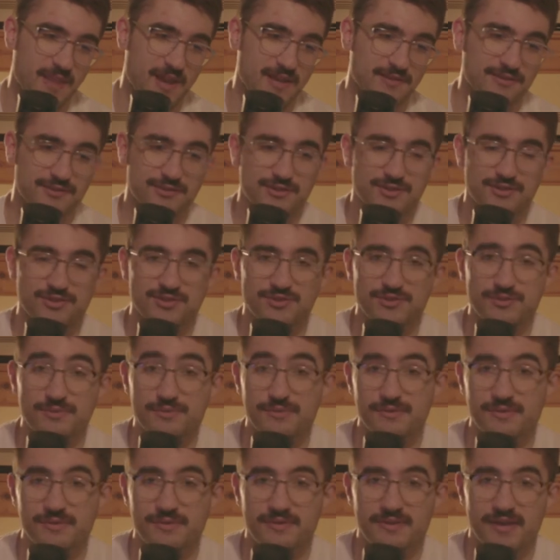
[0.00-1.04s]
did a
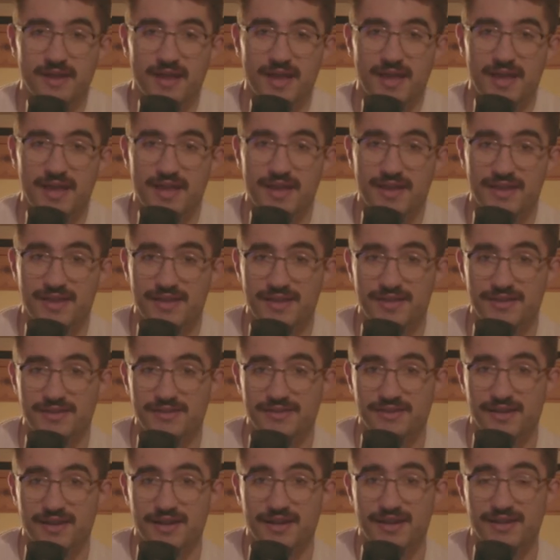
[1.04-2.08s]
shoot
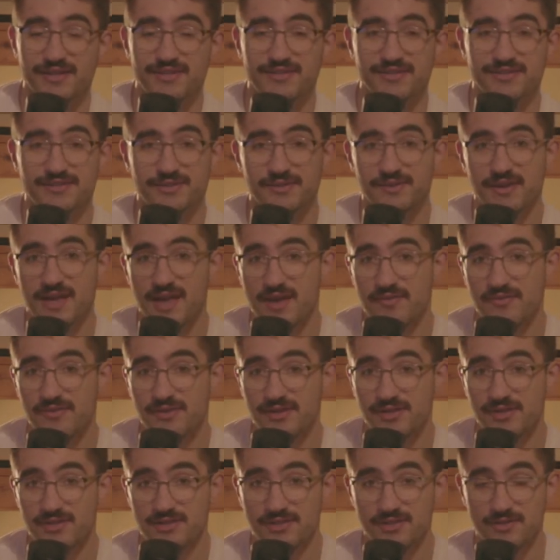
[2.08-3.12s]
and I still have
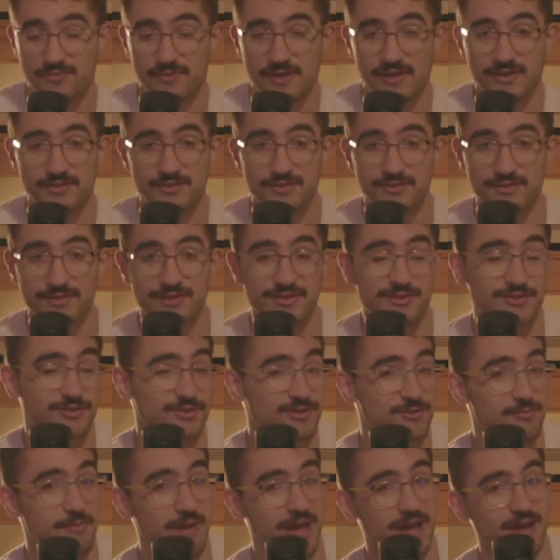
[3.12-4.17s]
it because the rental is
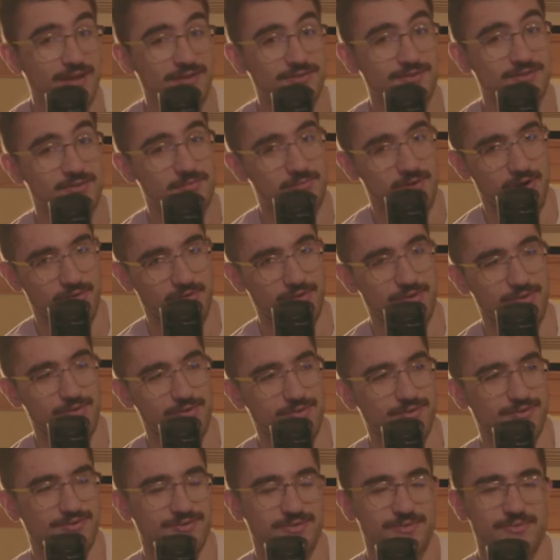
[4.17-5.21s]
due back
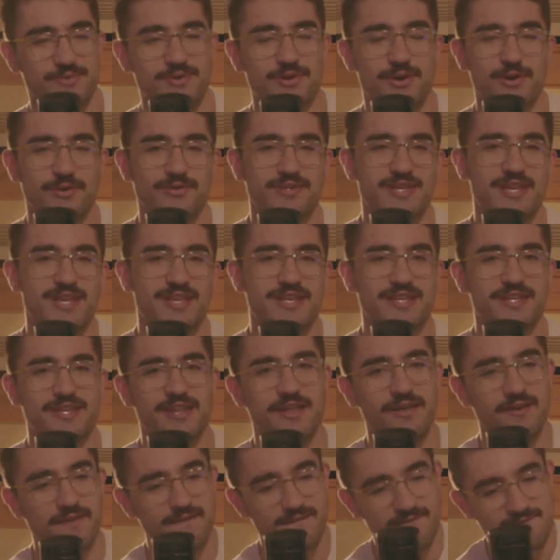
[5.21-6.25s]
tomorrow. So we are
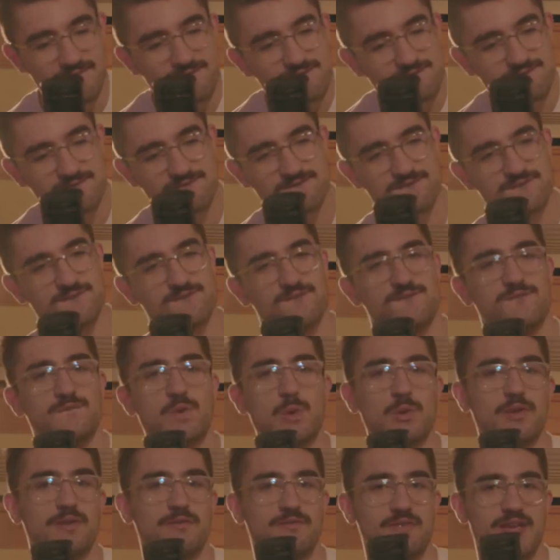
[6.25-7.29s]
taking
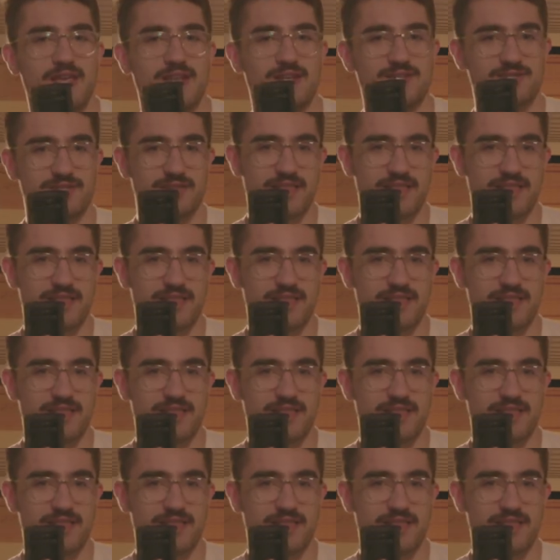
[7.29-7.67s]
full advantage of